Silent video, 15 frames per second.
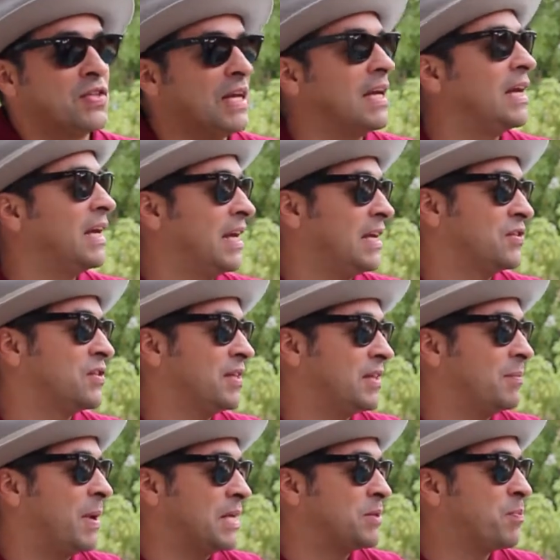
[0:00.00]
singing
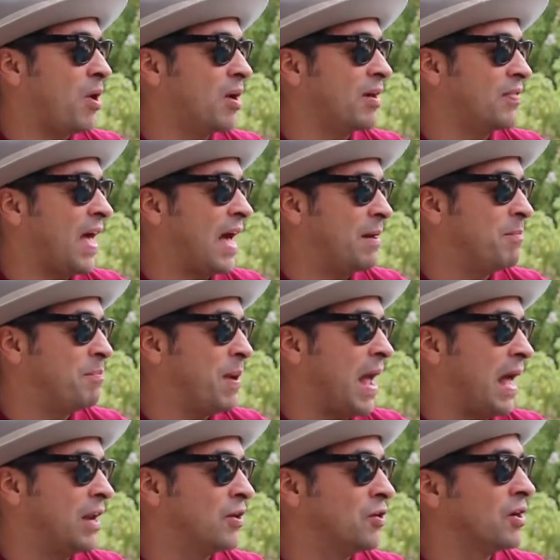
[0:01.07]
isn't the best part of
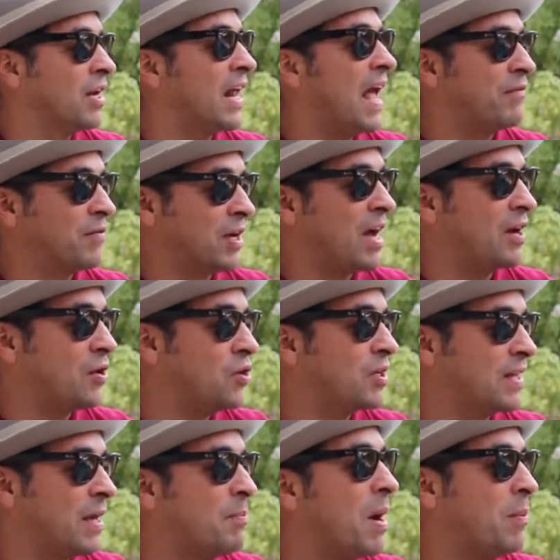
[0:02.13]
that band. You're going to have to
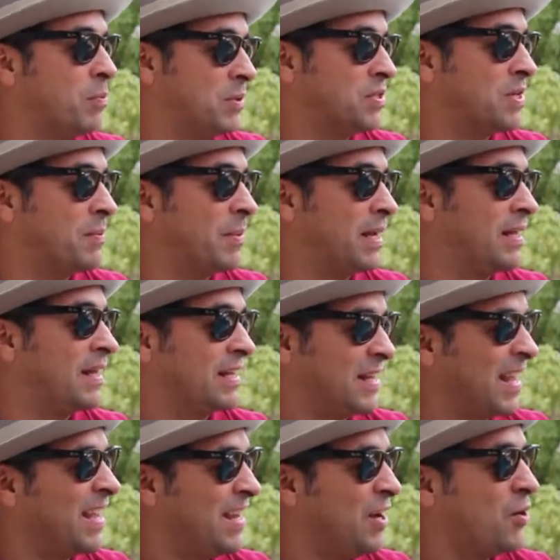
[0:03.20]
kind of hook them up with
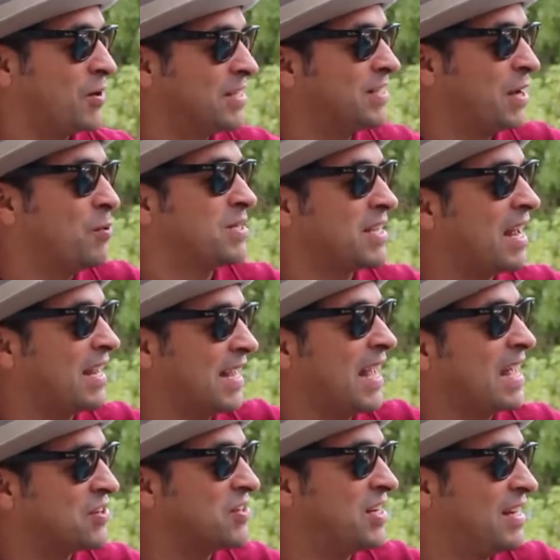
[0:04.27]
somebody that you know, because they always kind of